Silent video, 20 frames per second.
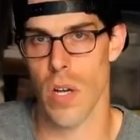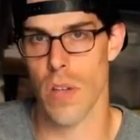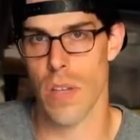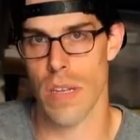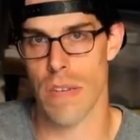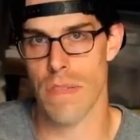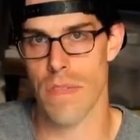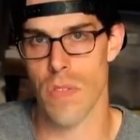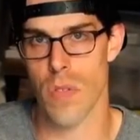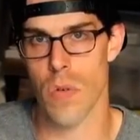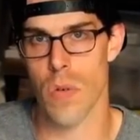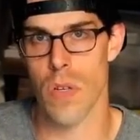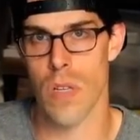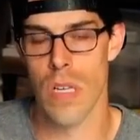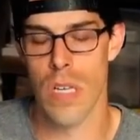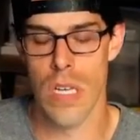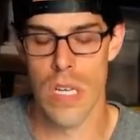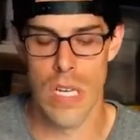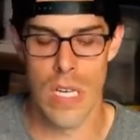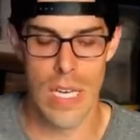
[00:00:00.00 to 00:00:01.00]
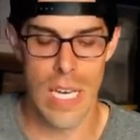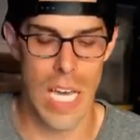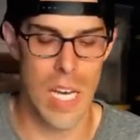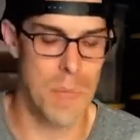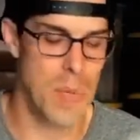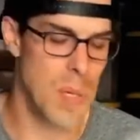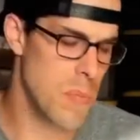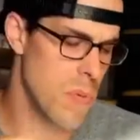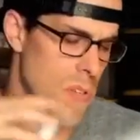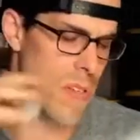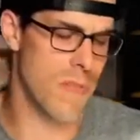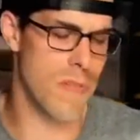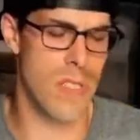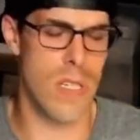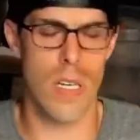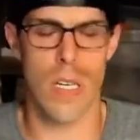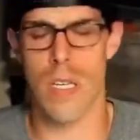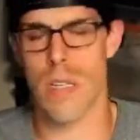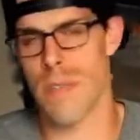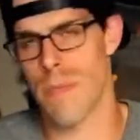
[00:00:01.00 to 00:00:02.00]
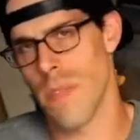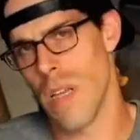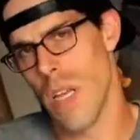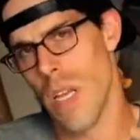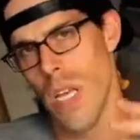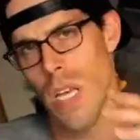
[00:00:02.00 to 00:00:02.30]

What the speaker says: all that fuel. And people have done,